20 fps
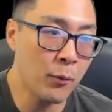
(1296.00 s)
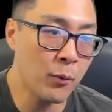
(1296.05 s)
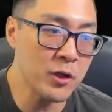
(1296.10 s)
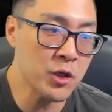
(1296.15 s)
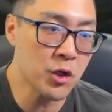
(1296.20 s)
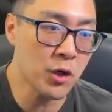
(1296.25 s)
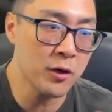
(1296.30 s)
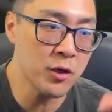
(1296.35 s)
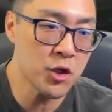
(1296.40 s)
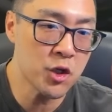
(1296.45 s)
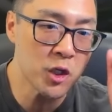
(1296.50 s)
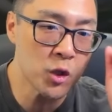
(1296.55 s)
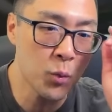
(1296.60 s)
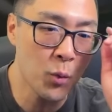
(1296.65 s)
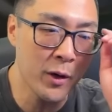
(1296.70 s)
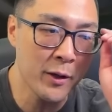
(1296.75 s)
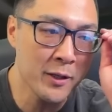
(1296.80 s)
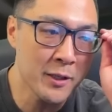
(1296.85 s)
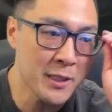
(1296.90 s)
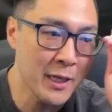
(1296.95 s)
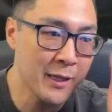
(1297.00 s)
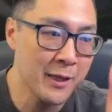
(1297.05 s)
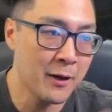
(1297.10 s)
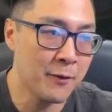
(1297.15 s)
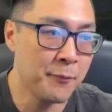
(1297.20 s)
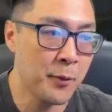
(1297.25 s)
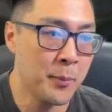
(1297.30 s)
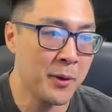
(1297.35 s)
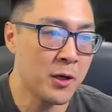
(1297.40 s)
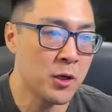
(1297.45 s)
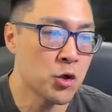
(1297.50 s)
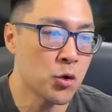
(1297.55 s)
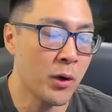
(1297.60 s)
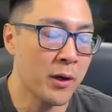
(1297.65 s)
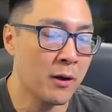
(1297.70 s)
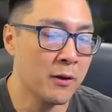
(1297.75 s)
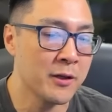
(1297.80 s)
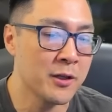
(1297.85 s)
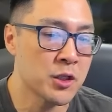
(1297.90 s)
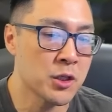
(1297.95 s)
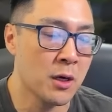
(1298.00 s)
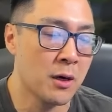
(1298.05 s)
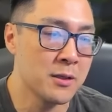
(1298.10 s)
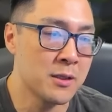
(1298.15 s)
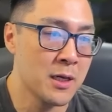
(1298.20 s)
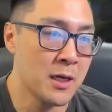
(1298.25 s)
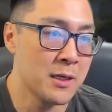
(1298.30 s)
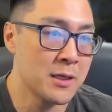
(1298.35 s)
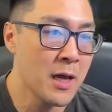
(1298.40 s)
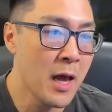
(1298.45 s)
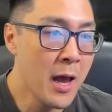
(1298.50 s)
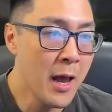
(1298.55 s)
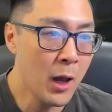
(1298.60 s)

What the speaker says: 1 starts, just wanted to say that if you've been enjoying all this content